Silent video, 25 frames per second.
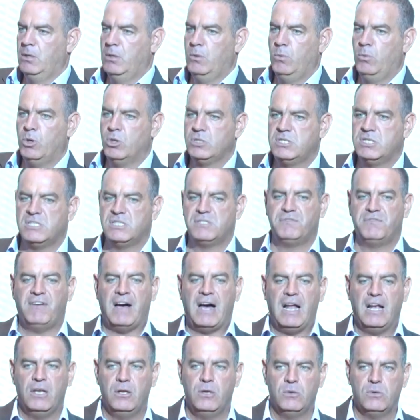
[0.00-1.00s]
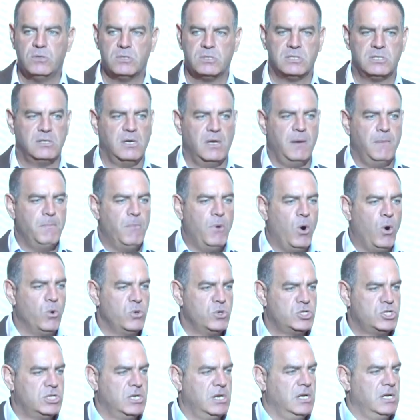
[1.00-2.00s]
What his values,
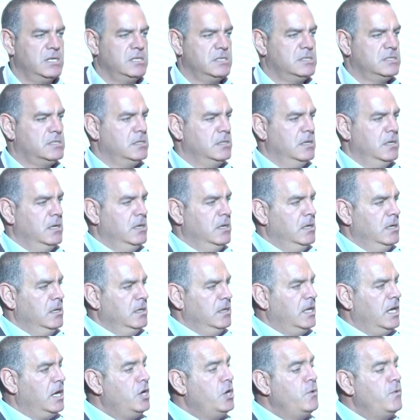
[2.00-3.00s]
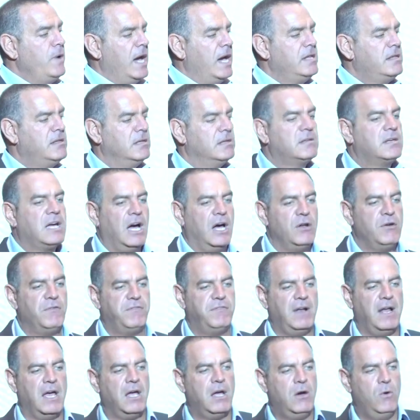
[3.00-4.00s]
emotions. They created kind of
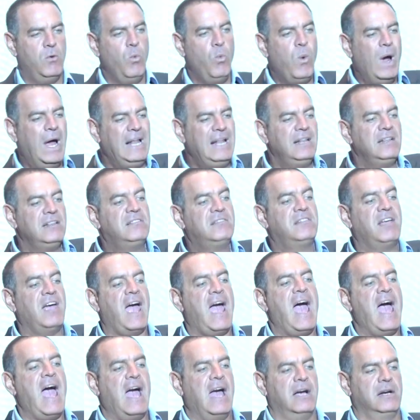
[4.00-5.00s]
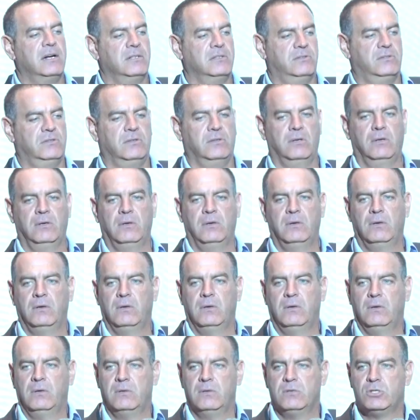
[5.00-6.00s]
like well-tagged
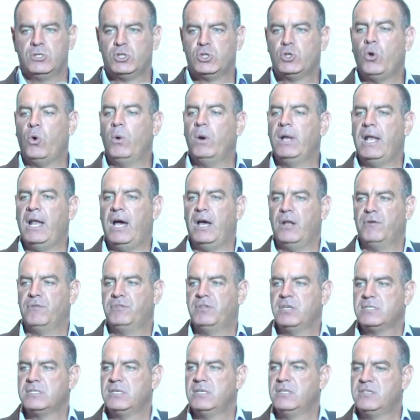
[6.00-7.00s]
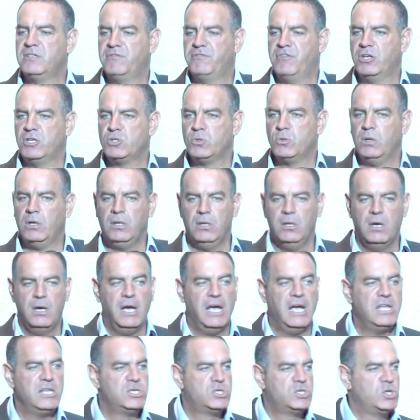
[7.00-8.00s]
storyline of this individual,
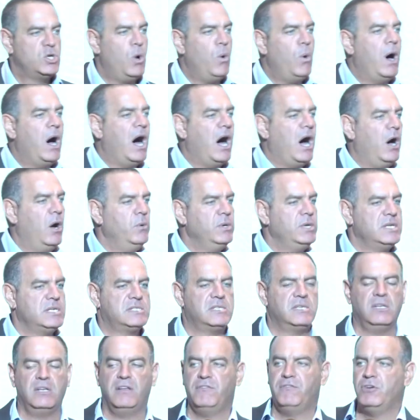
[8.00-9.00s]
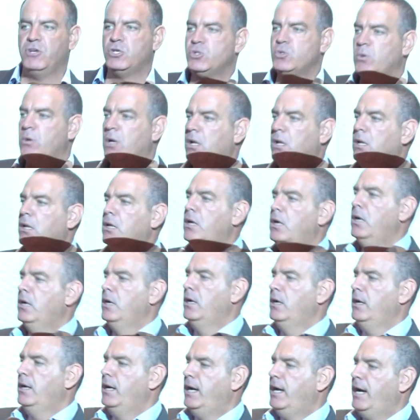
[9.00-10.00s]
and so how this individual
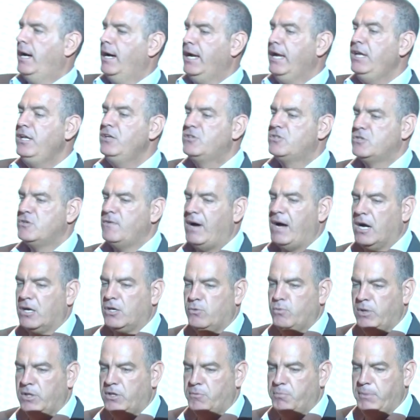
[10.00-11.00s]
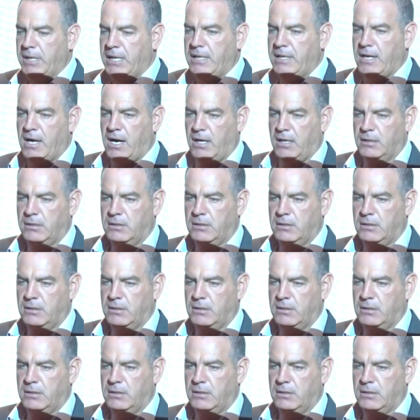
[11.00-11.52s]
interact with media.